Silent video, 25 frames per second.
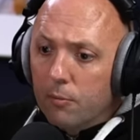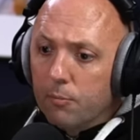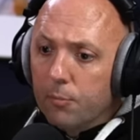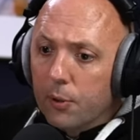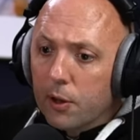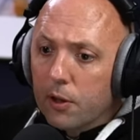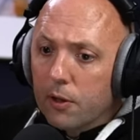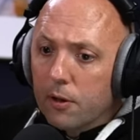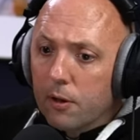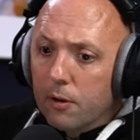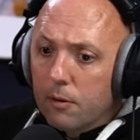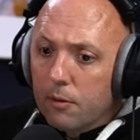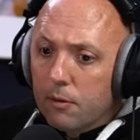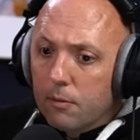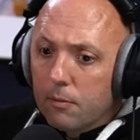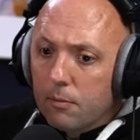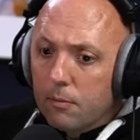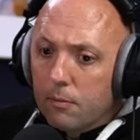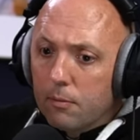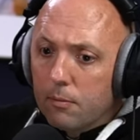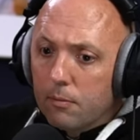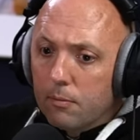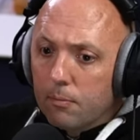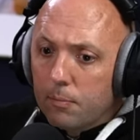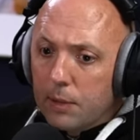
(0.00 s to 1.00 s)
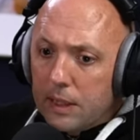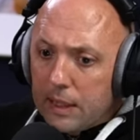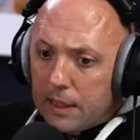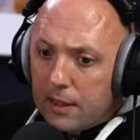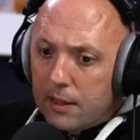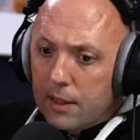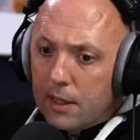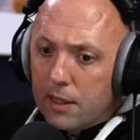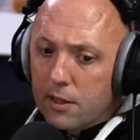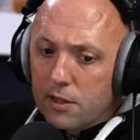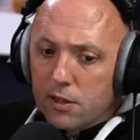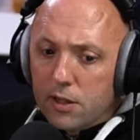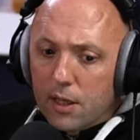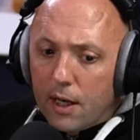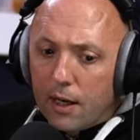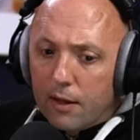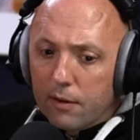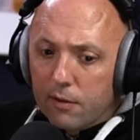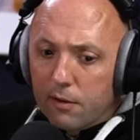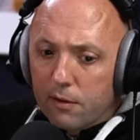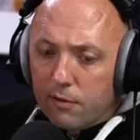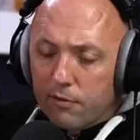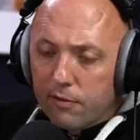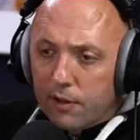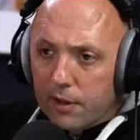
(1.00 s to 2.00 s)
but P&S
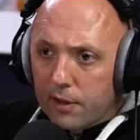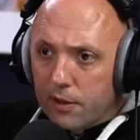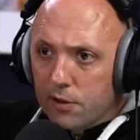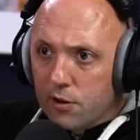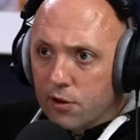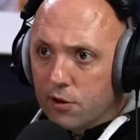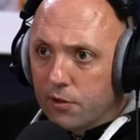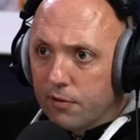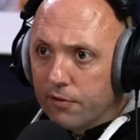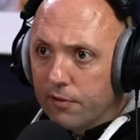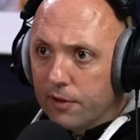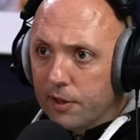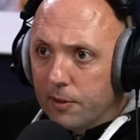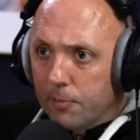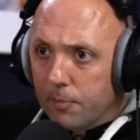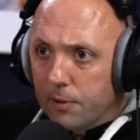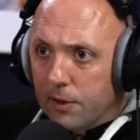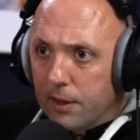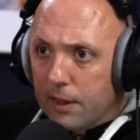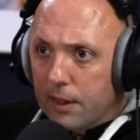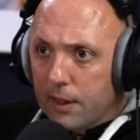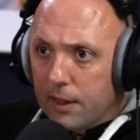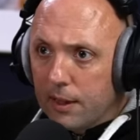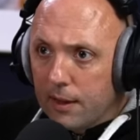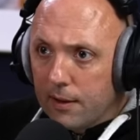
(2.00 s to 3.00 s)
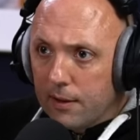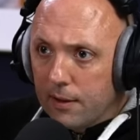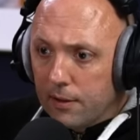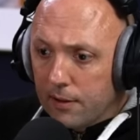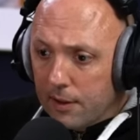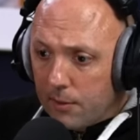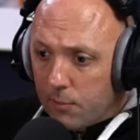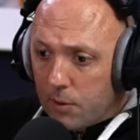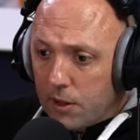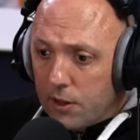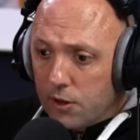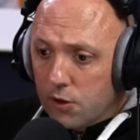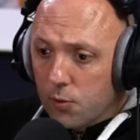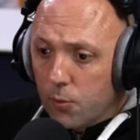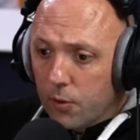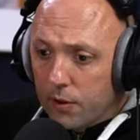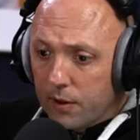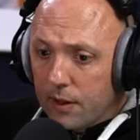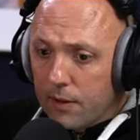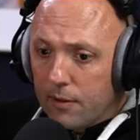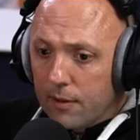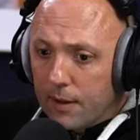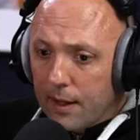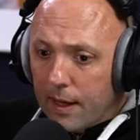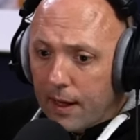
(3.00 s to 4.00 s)
and financial fair play and the limits
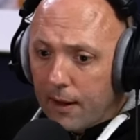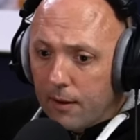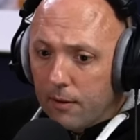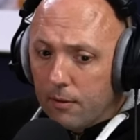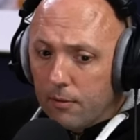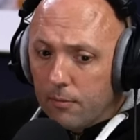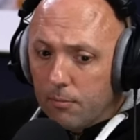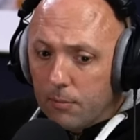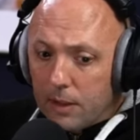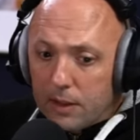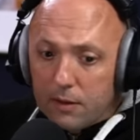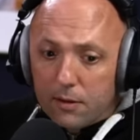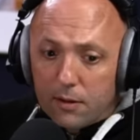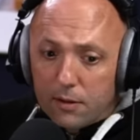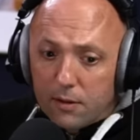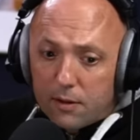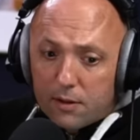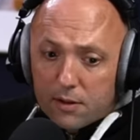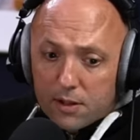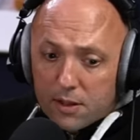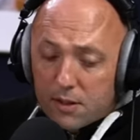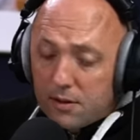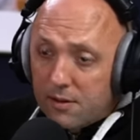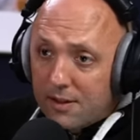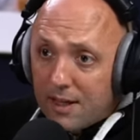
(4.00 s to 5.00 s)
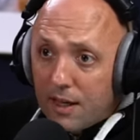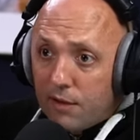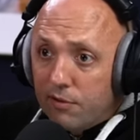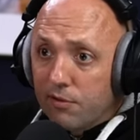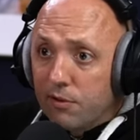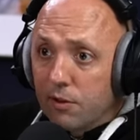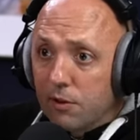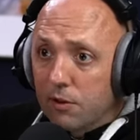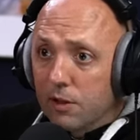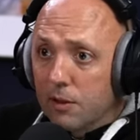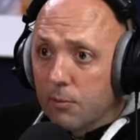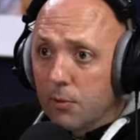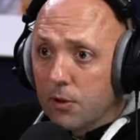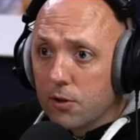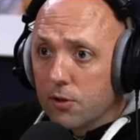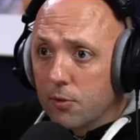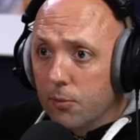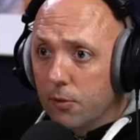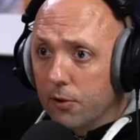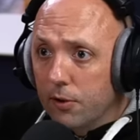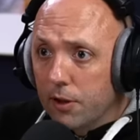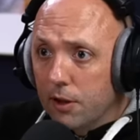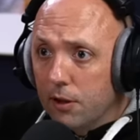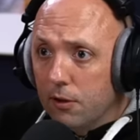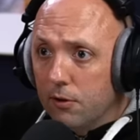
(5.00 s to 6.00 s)
within that mean that there's a definite limit
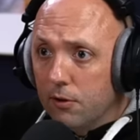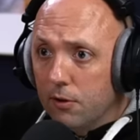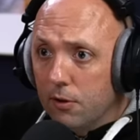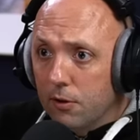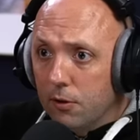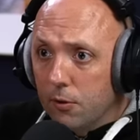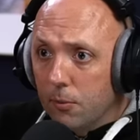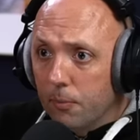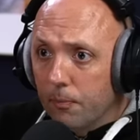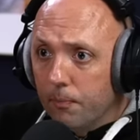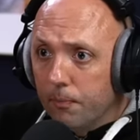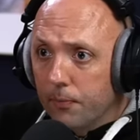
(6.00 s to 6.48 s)
to what they can do.